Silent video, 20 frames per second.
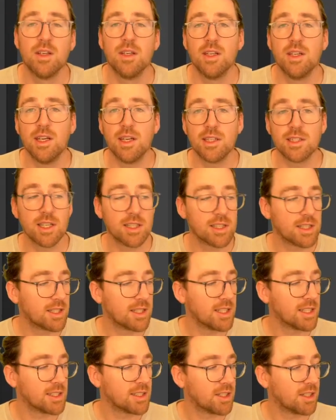Another
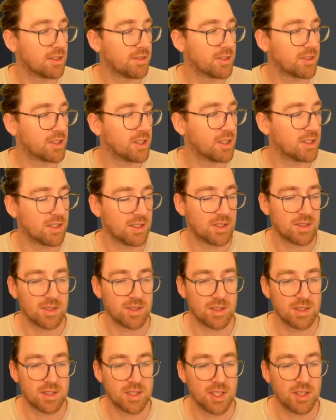thing that I forgot to sort
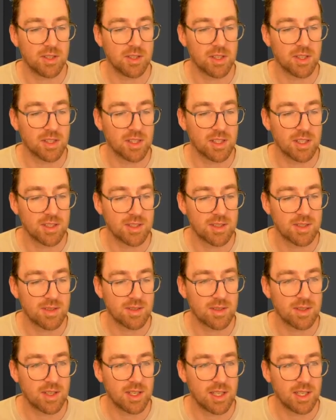of tell you guys
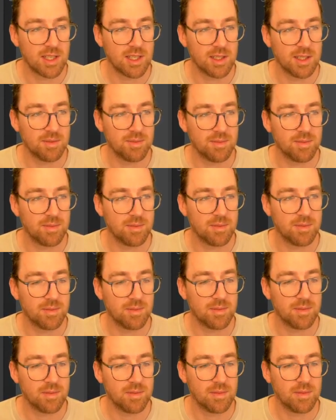
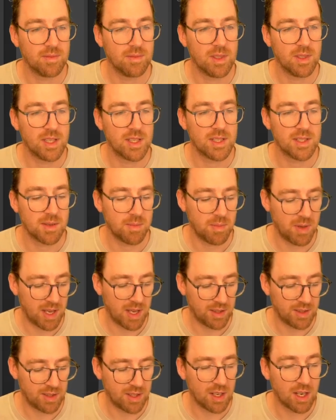is
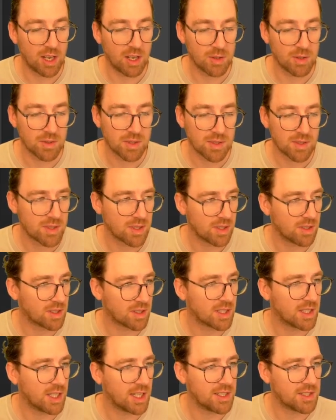about the alt. So
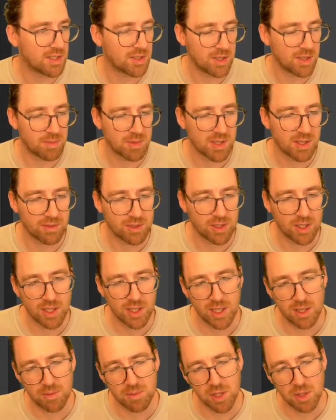clay strips I've got
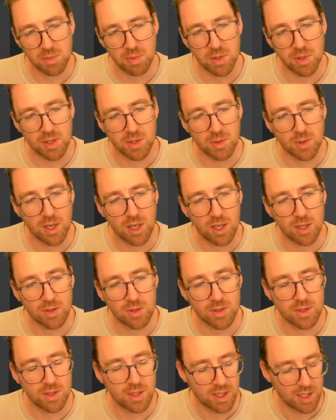here. I'm going to put a little
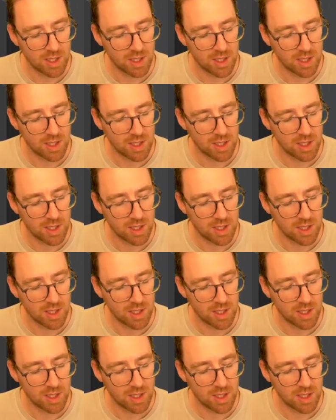hole.